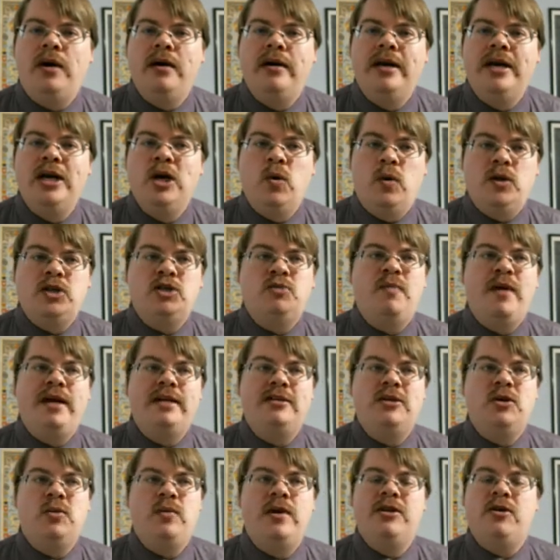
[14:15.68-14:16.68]
which meant
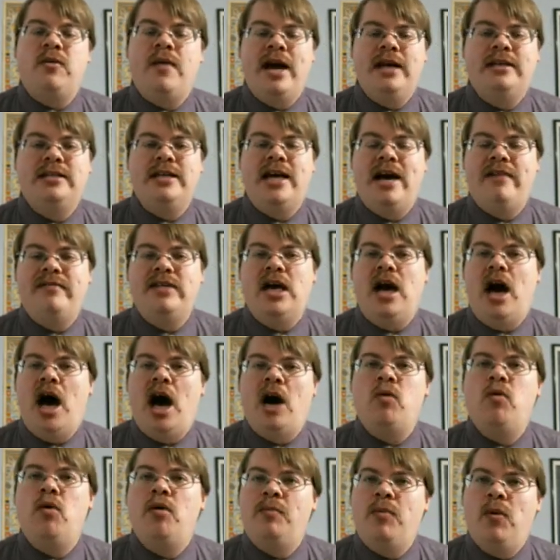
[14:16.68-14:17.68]
you either had to have the
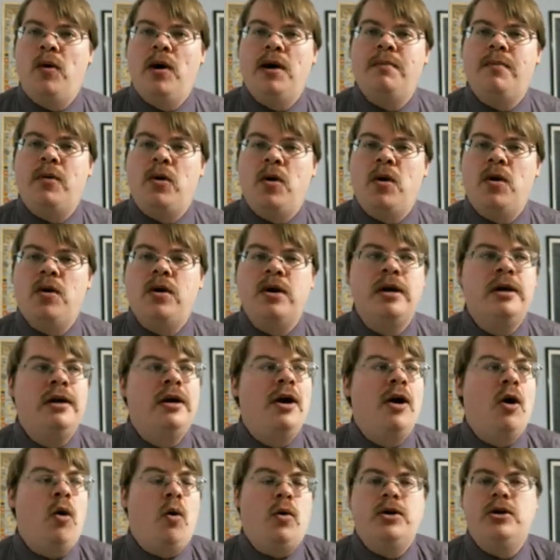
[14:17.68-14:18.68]
Aquaboy perk
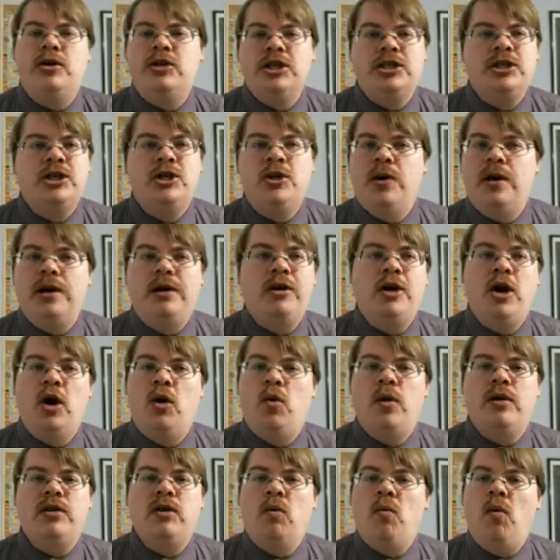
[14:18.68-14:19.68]
or you just couldn't go
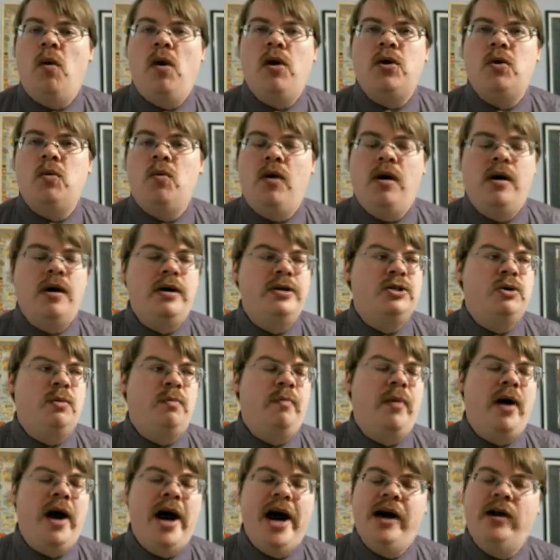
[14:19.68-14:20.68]
where the water was or
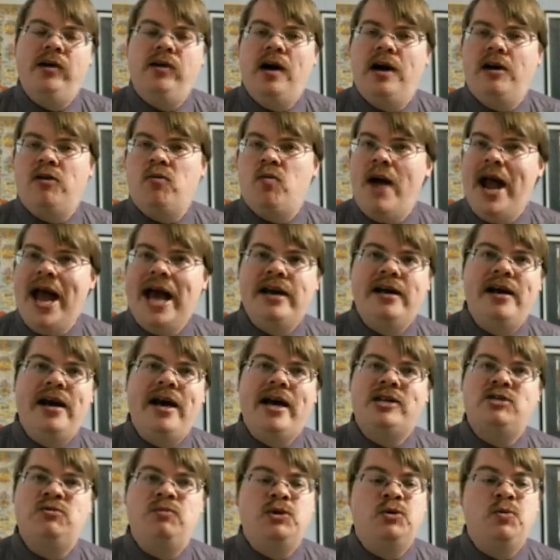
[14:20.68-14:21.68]
pile on
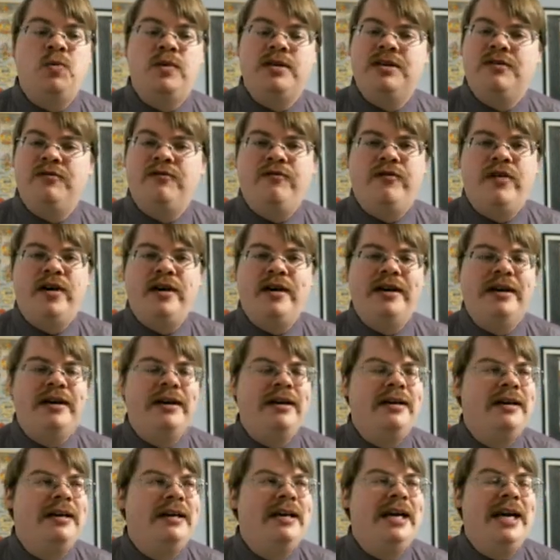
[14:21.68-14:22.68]
Rad-X, which wasn't fun
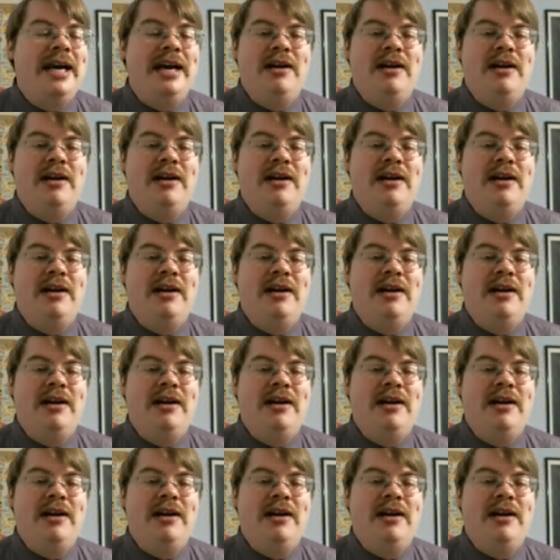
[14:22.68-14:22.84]
in,